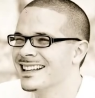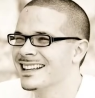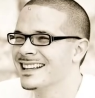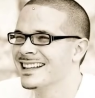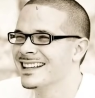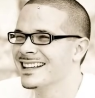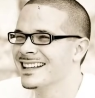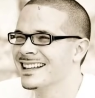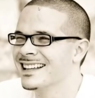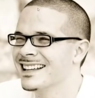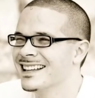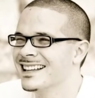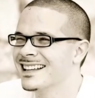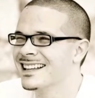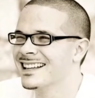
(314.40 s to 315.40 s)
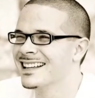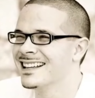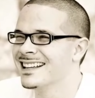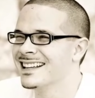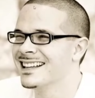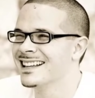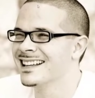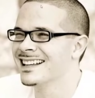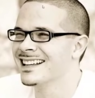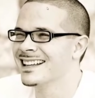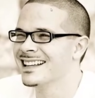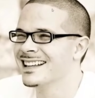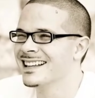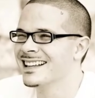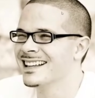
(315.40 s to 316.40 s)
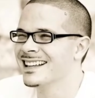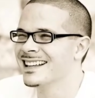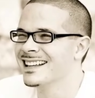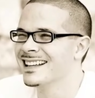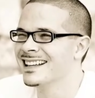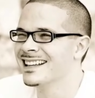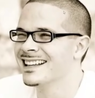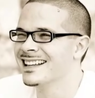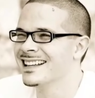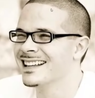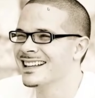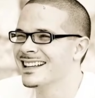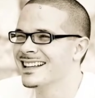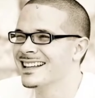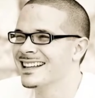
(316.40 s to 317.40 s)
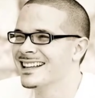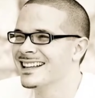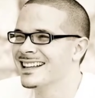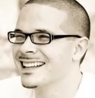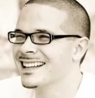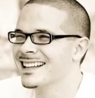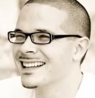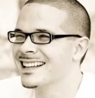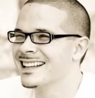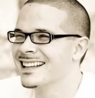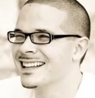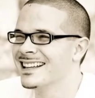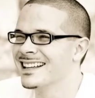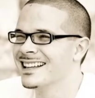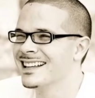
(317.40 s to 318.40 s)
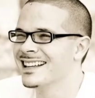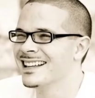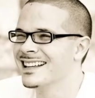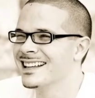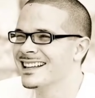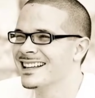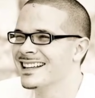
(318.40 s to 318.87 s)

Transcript: (silent)